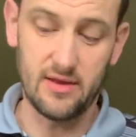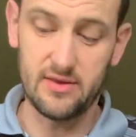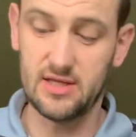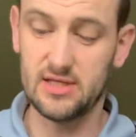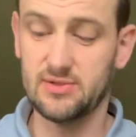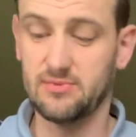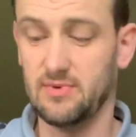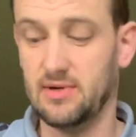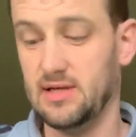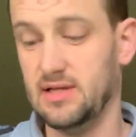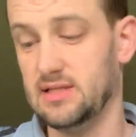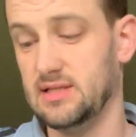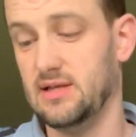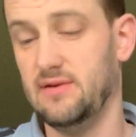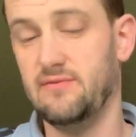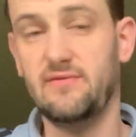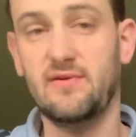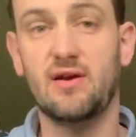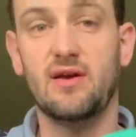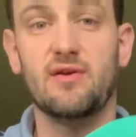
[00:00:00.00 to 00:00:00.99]
This one is
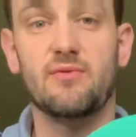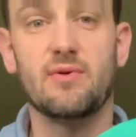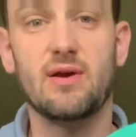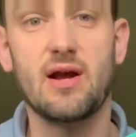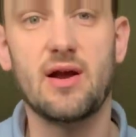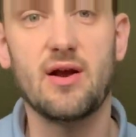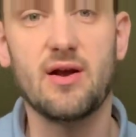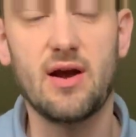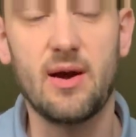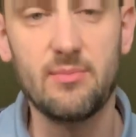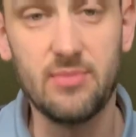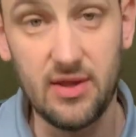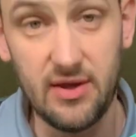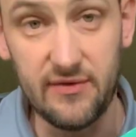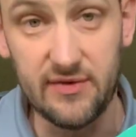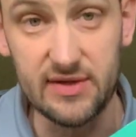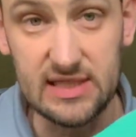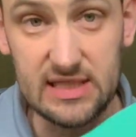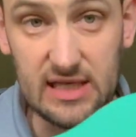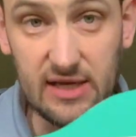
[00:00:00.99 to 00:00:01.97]
in very rare, I
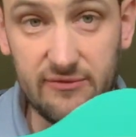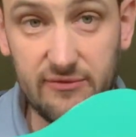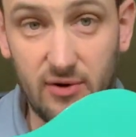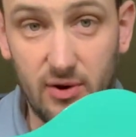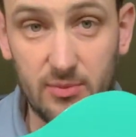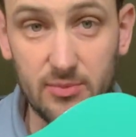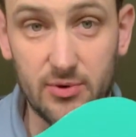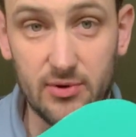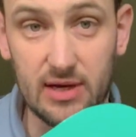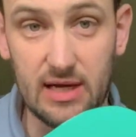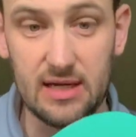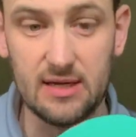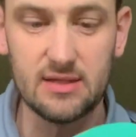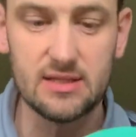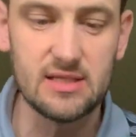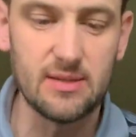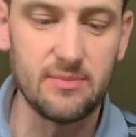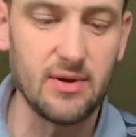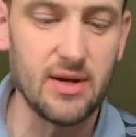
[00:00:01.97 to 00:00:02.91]
believe it's seafoam green.